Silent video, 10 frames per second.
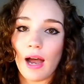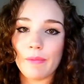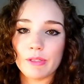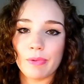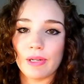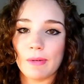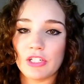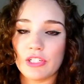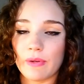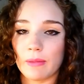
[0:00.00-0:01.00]
I was pretty
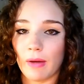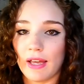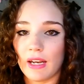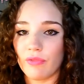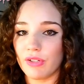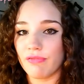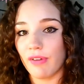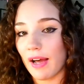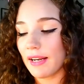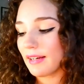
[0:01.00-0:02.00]
much doing mine every
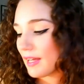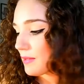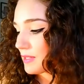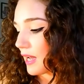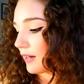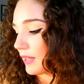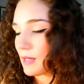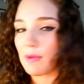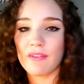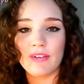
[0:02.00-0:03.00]
Friday night. It was kind of
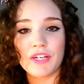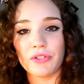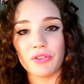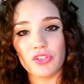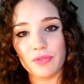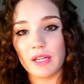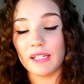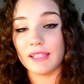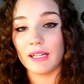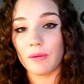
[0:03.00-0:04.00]
like my facial treat
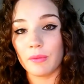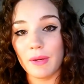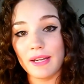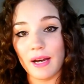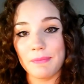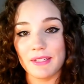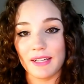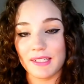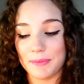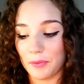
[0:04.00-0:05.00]
and then I would wake up the
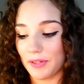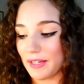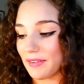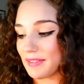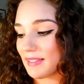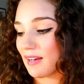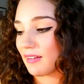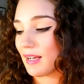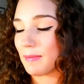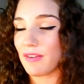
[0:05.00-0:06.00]
next morning on
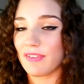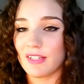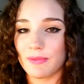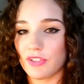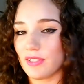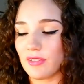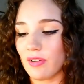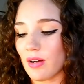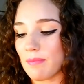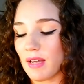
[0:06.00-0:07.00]
Saturday and my face would just
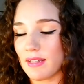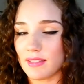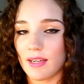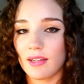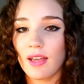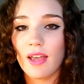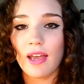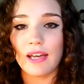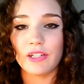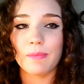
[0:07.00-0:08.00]
look amazing.
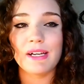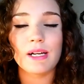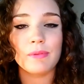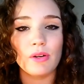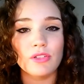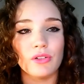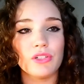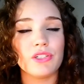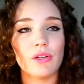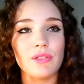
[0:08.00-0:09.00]
And your makeup goes on
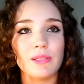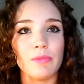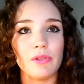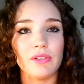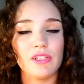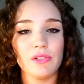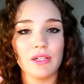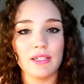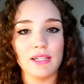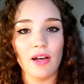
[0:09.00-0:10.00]
so smoothly you
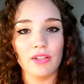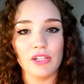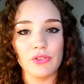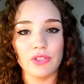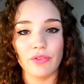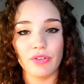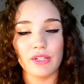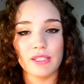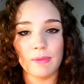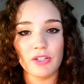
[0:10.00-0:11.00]
can tell a huge
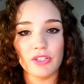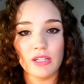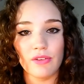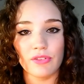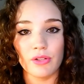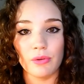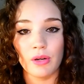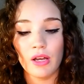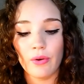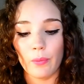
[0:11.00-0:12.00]
difference especially if
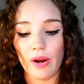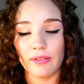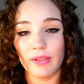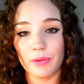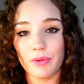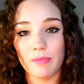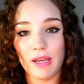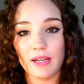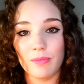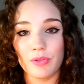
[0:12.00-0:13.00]
you wear liquid
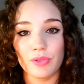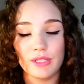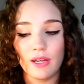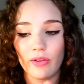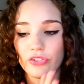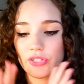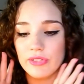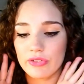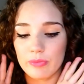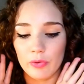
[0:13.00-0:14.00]
makeup you can tell it
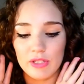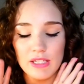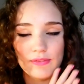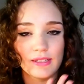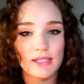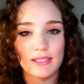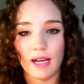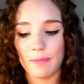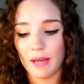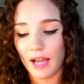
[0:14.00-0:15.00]
just looks more even. It's
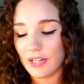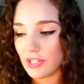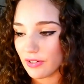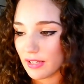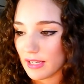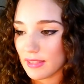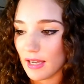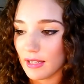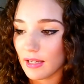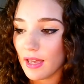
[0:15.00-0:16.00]
not patchy or
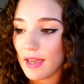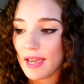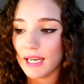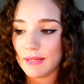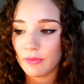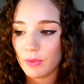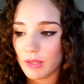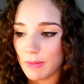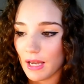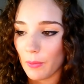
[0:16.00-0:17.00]
anything. And even
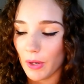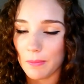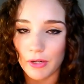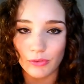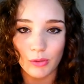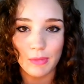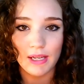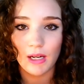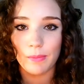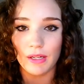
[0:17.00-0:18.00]
with me I wear mineral
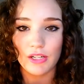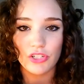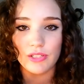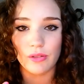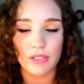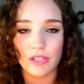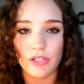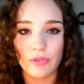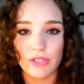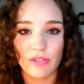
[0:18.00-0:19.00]
makeup and I just notice a
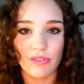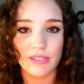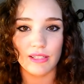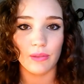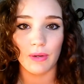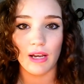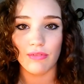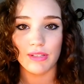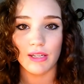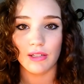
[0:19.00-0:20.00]
huge difference in the way
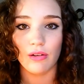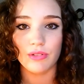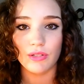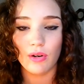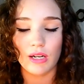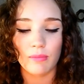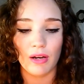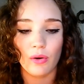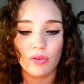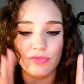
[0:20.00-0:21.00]
everything goes on and
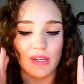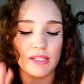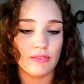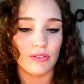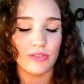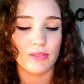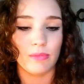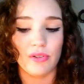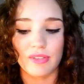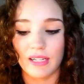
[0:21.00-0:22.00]
my whole face feels
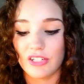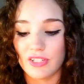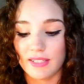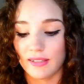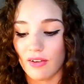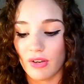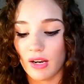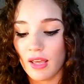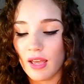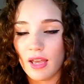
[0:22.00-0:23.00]
smooth and I just love
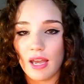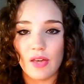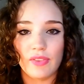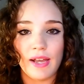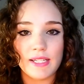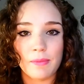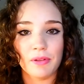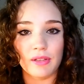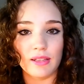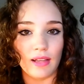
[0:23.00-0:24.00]
it. And that
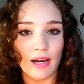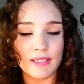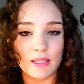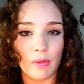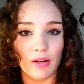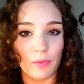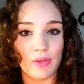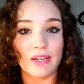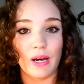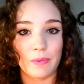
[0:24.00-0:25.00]
typically lasts about a
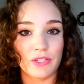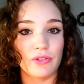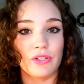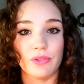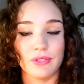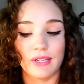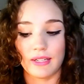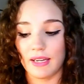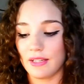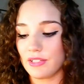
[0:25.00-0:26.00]
week up until you use it
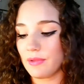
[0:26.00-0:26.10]
again.